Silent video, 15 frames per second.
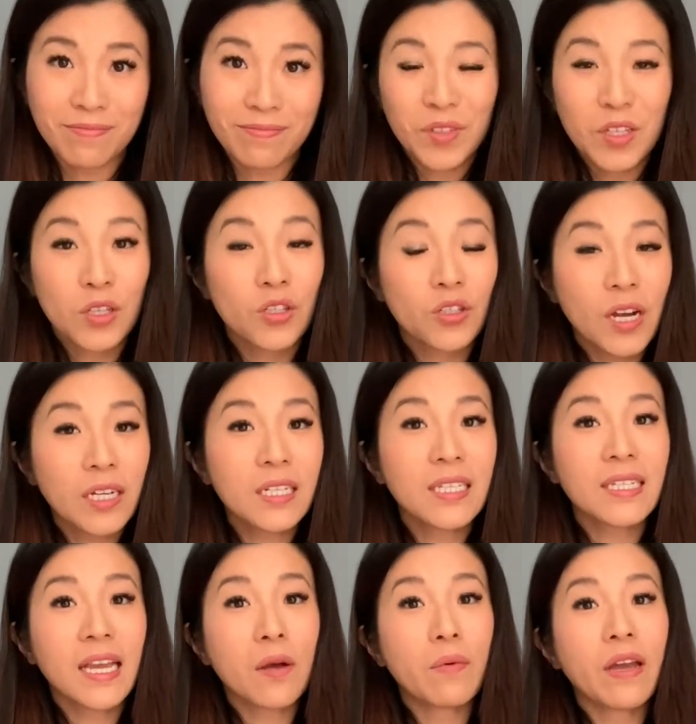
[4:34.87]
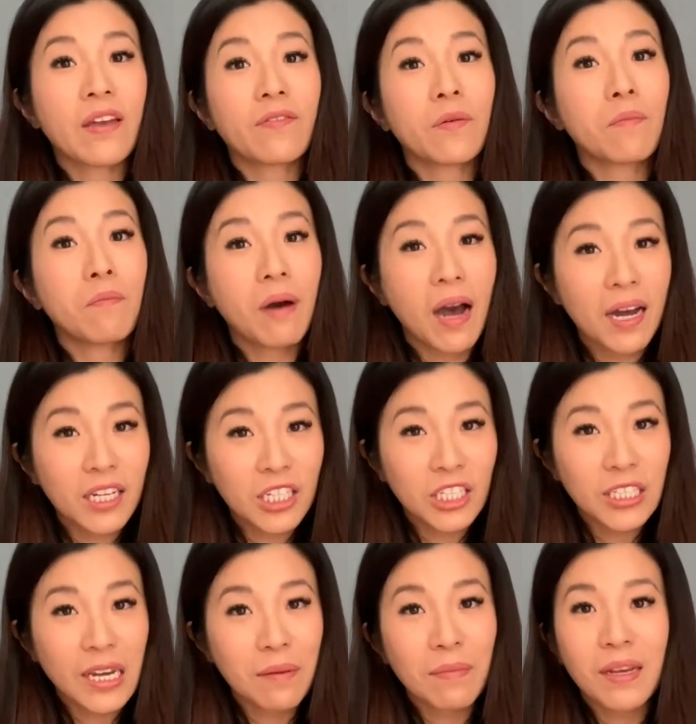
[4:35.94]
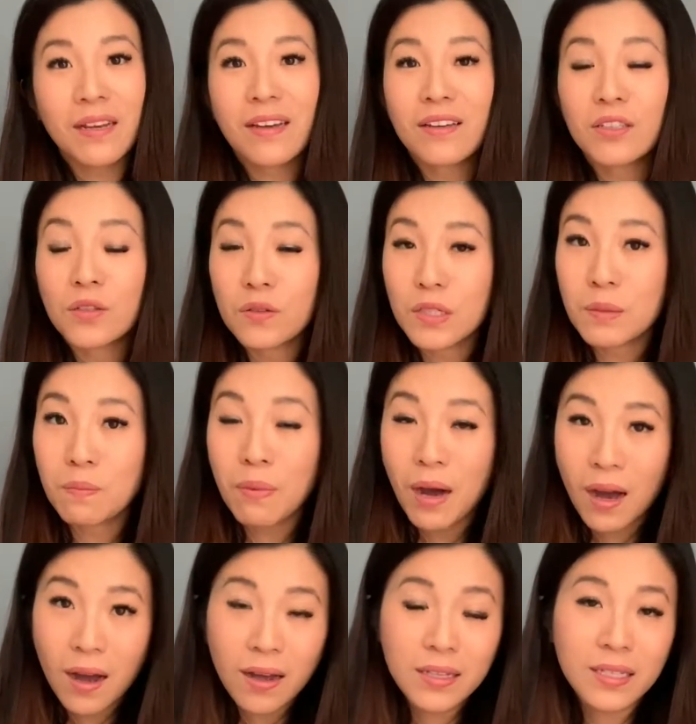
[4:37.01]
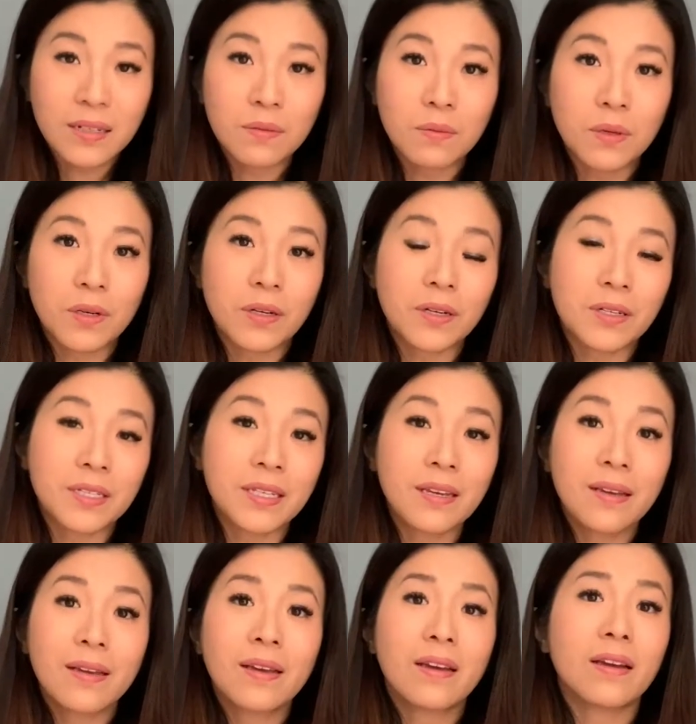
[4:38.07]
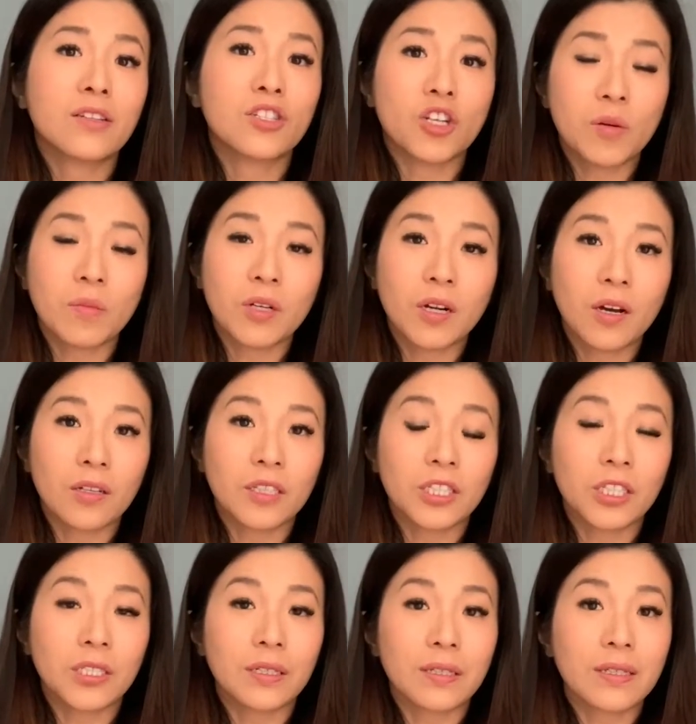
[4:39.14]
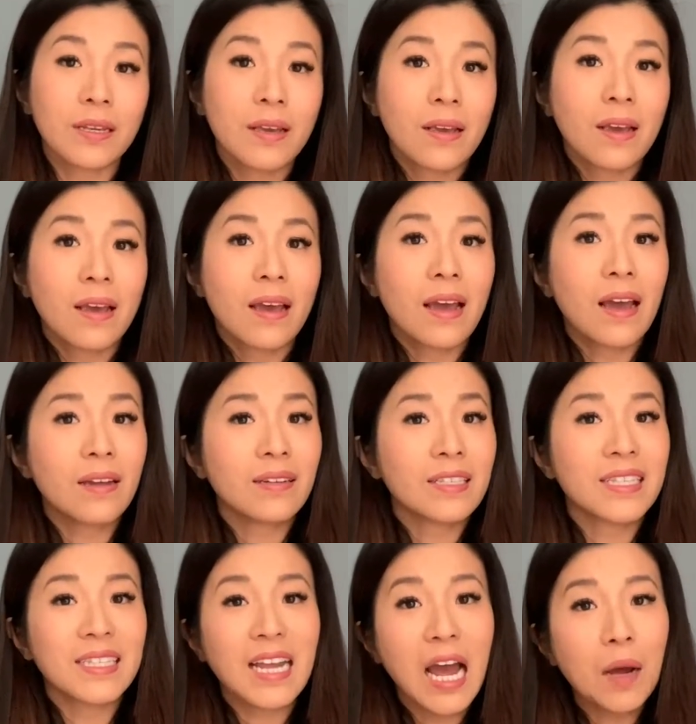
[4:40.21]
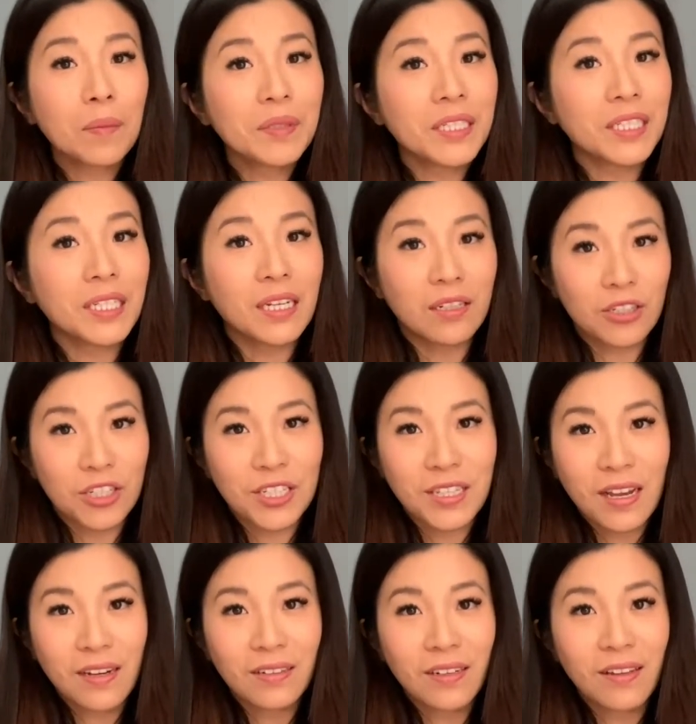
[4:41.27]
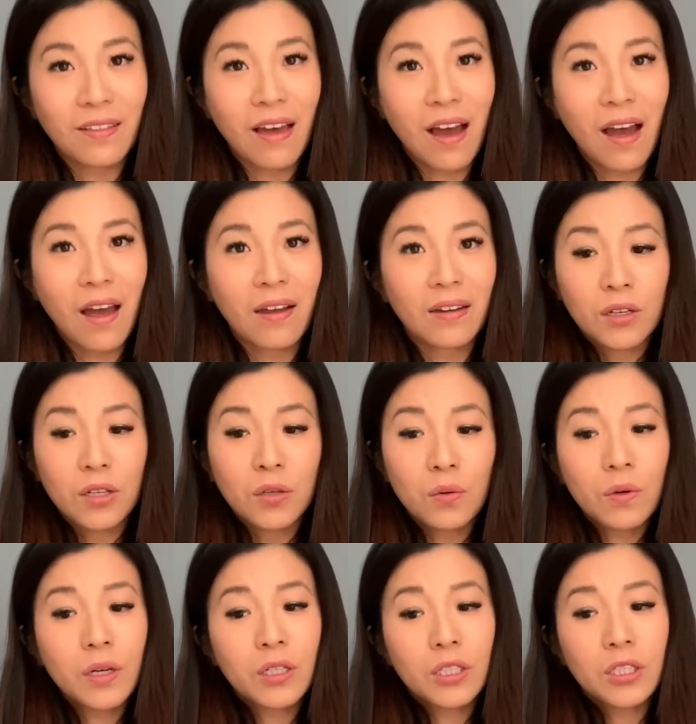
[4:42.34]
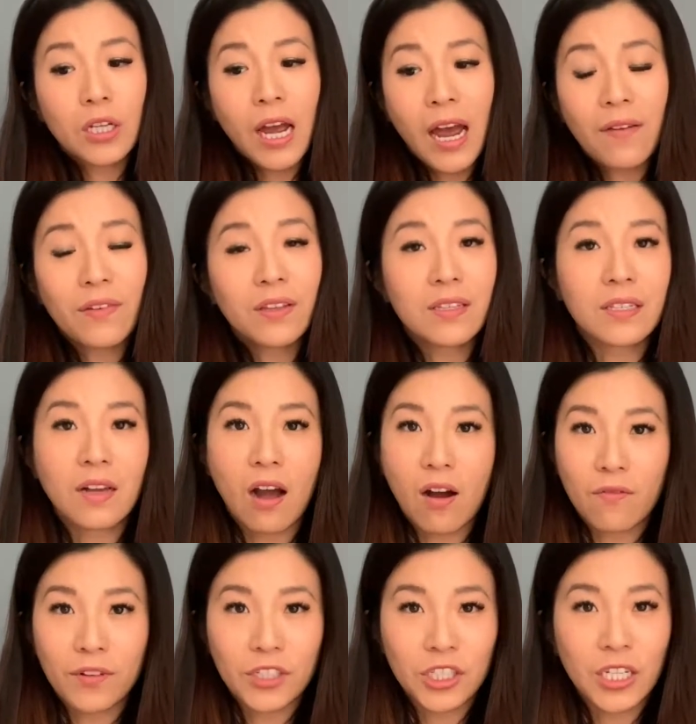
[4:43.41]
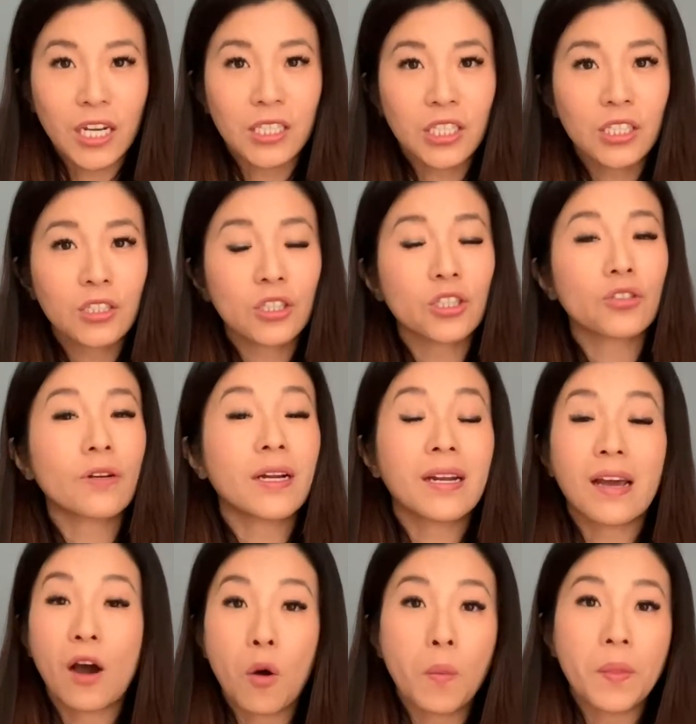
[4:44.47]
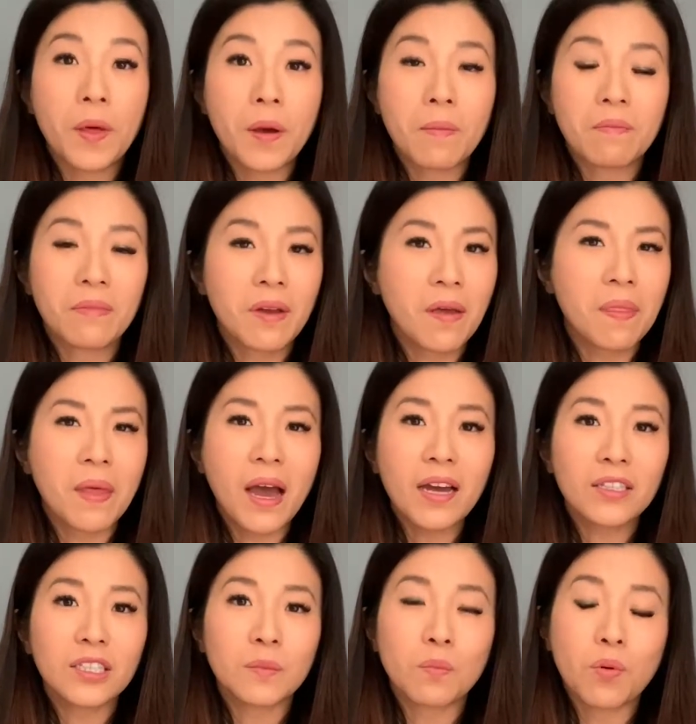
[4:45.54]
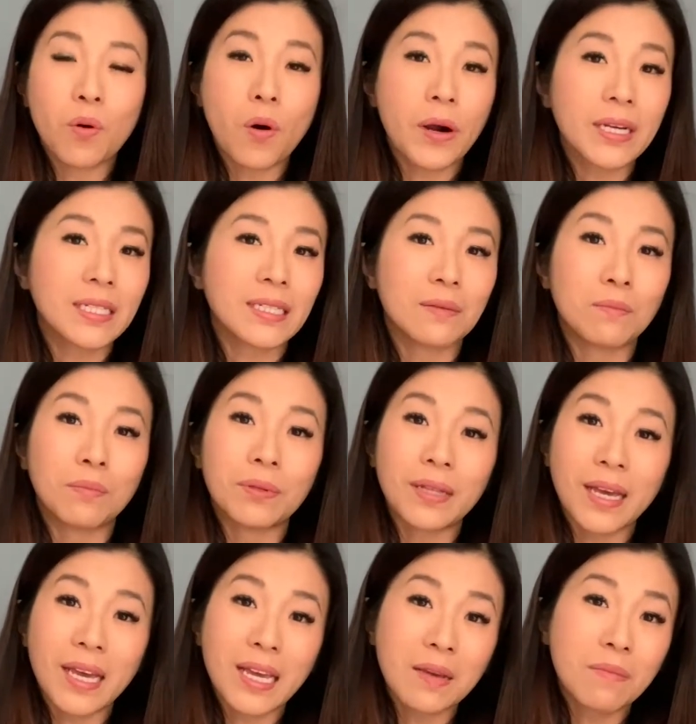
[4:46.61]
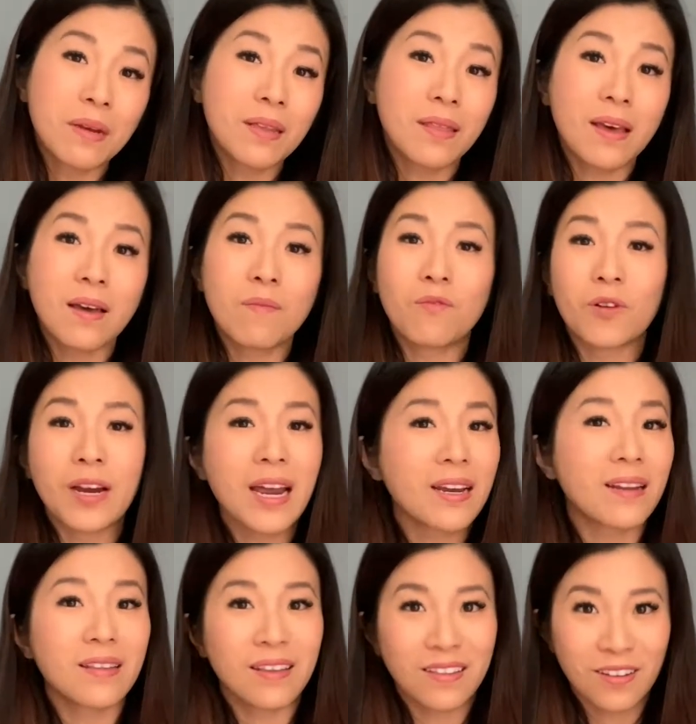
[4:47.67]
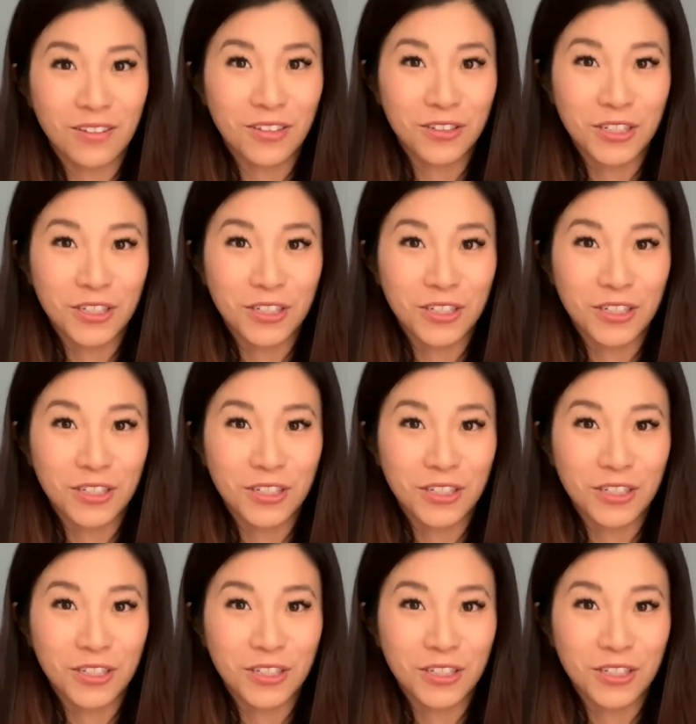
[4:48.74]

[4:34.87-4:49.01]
So trying to stay away from body shaming and use positive words and terminologies and establish the understanding that you are having this conversation to try to help them and not to point and blame them for anything that they're